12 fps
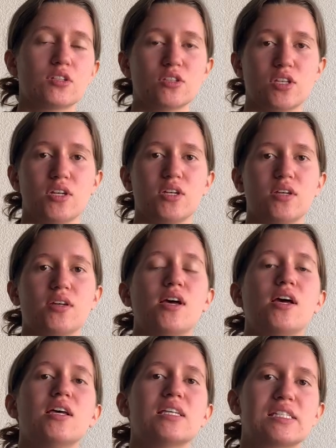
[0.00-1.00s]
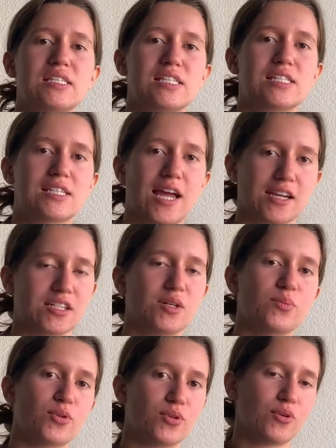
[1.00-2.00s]
the stagnant
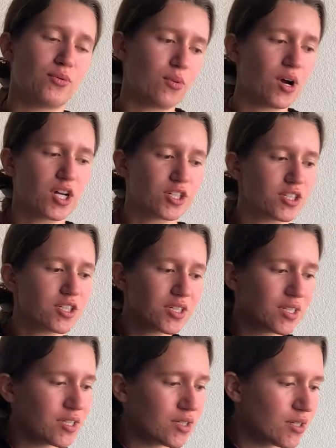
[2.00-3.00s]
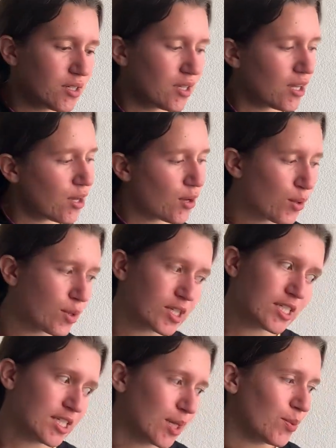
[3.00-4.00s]
pool of water or
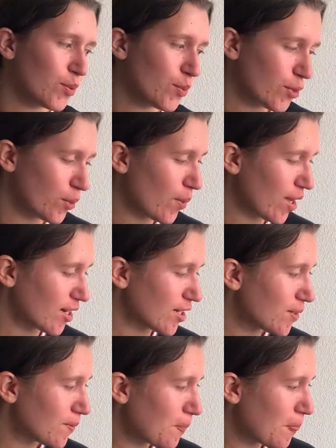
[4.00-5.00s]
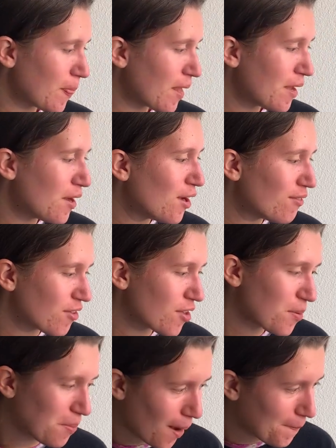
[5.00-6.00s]
stable pool of water. For their
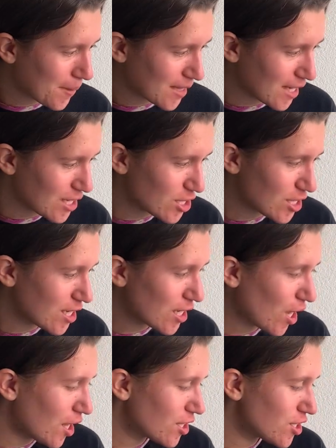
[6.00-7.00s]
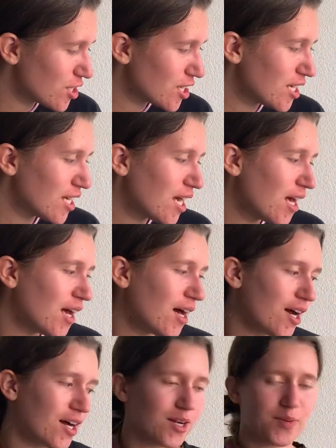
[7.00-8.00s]
population ecology,
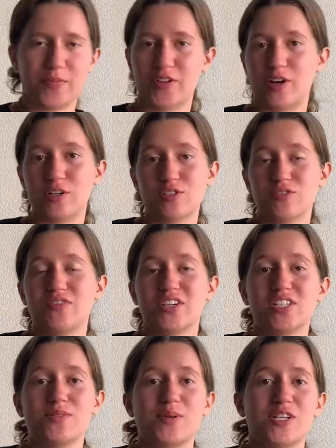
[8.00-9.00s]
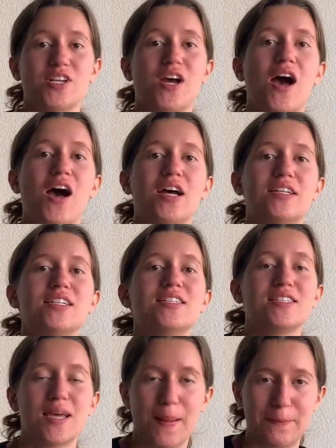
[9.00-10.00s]
they're also very dependent on
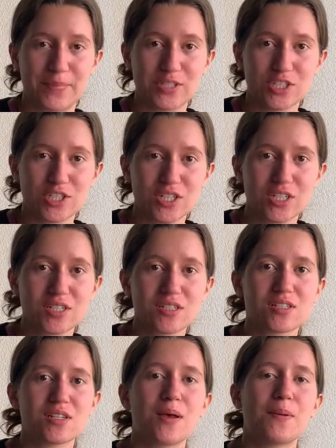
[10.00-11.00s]
temperatures